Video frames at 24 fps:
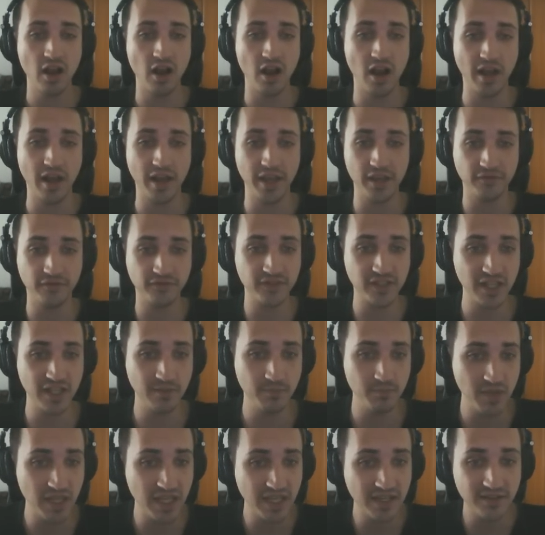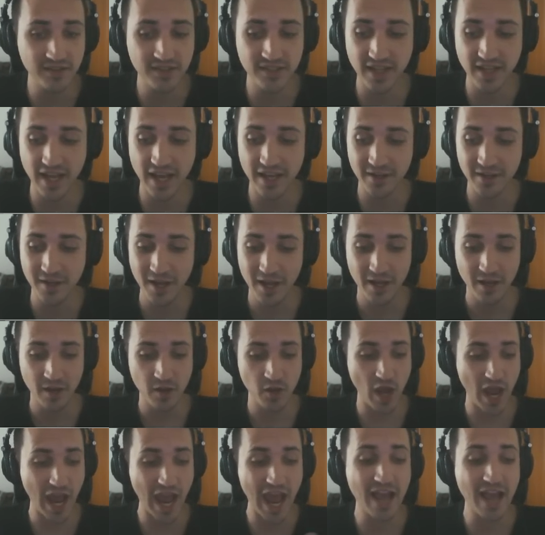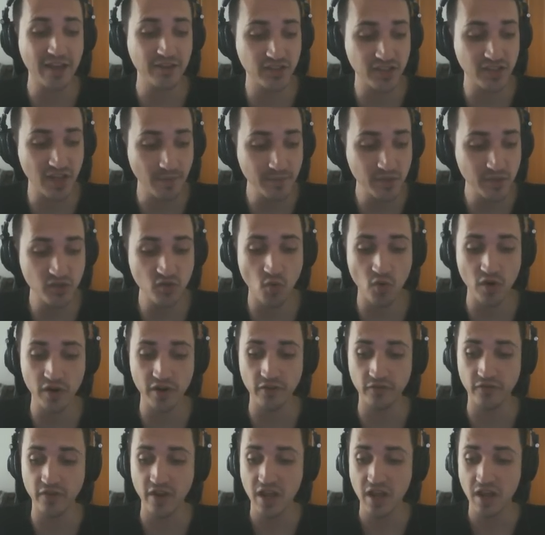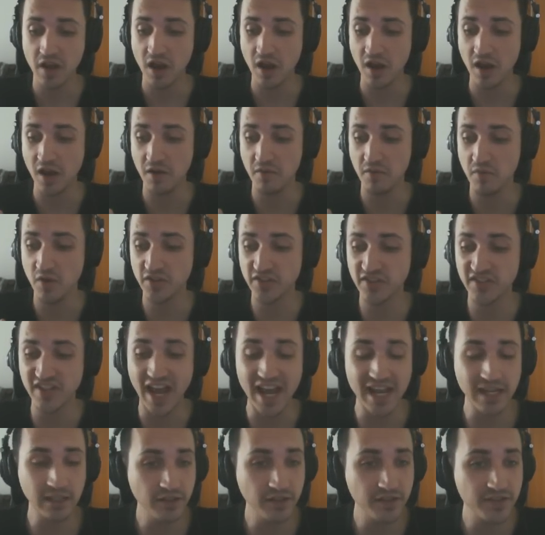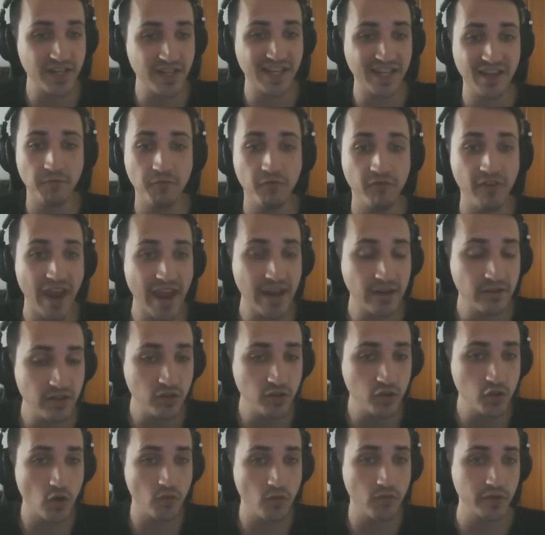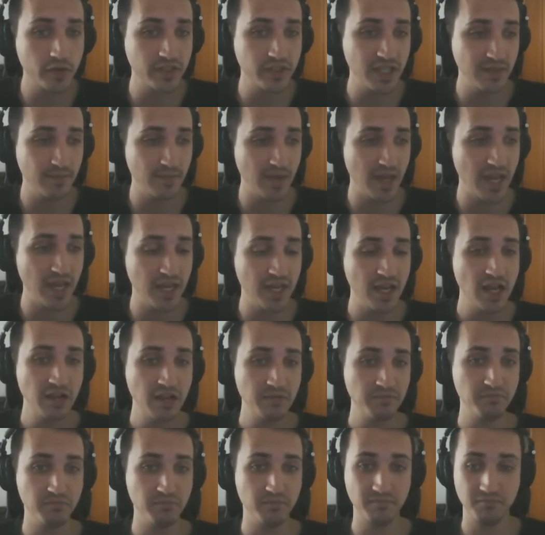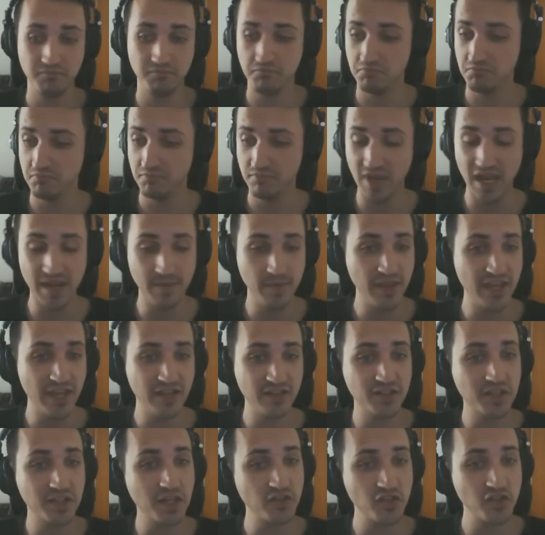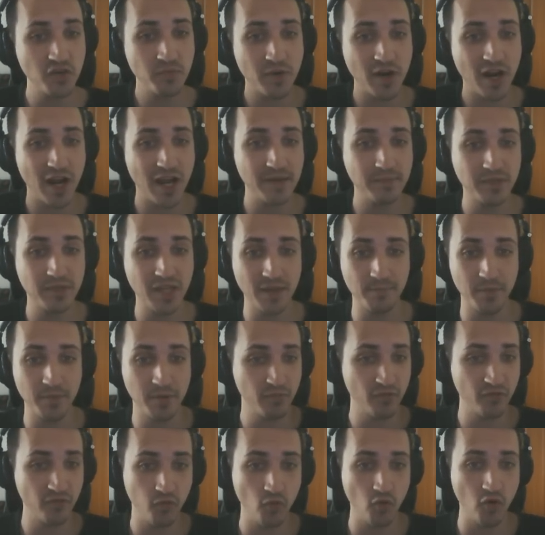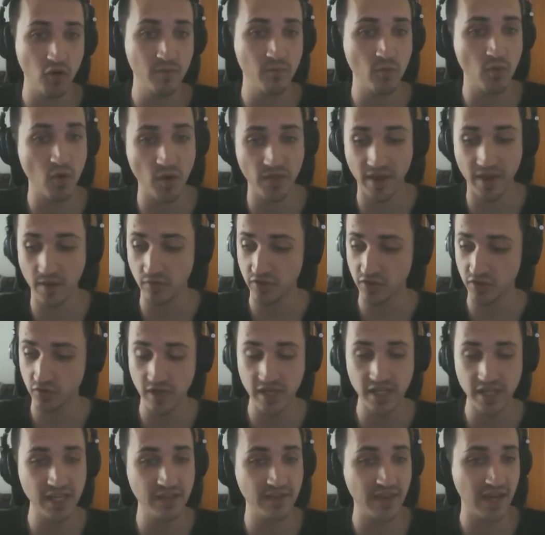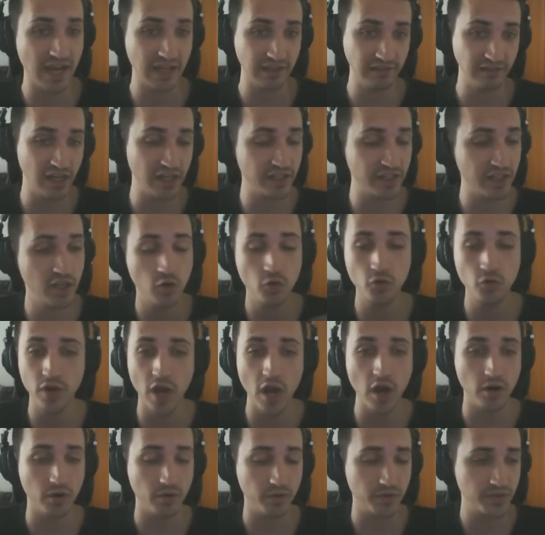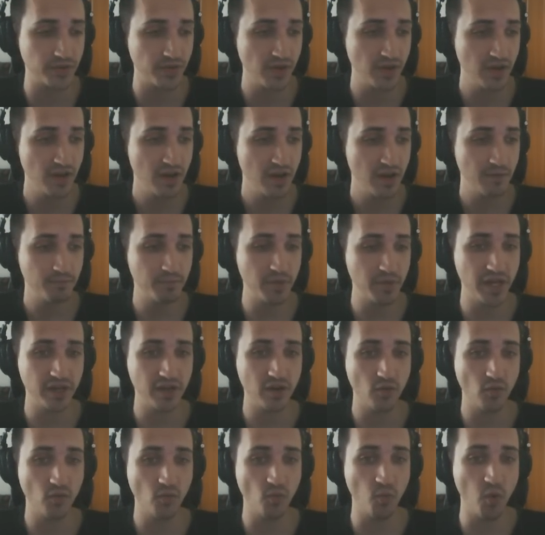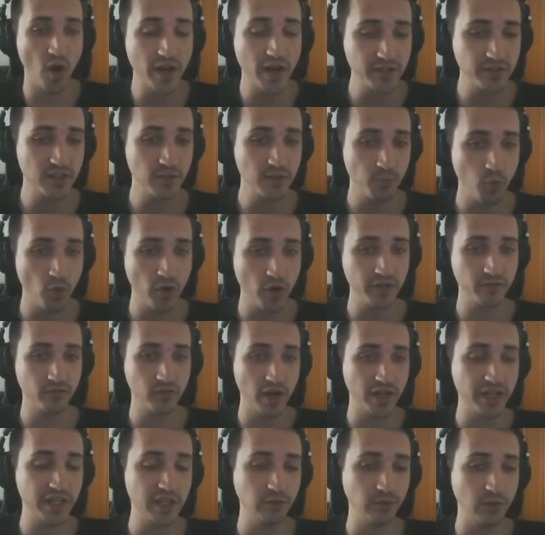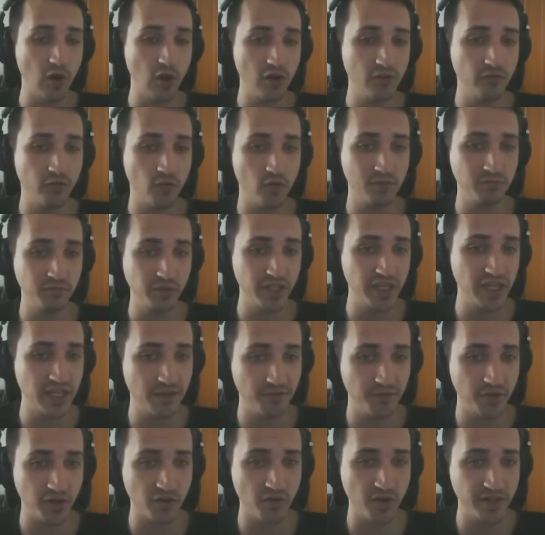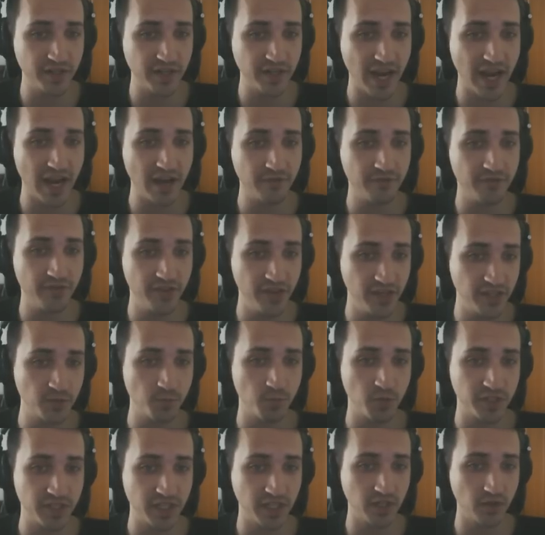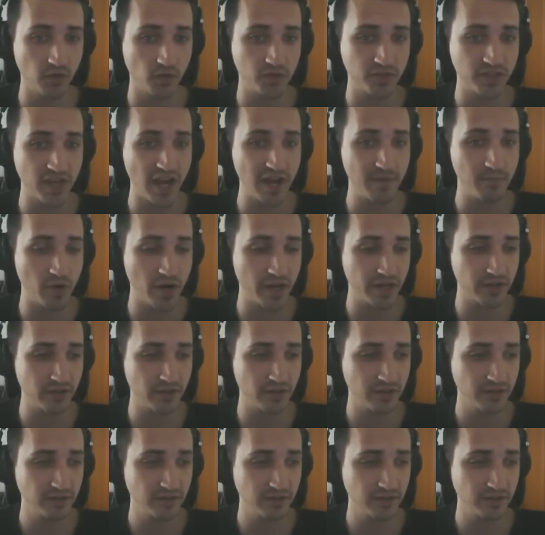if Team B instead has some sort of stylistic advantage over Team A. Maybe they just get super hyped up and perform. They were streaky, they got lucky, who knows? But what is the point of running a long-form league if you're going to have this particular tiebreaker?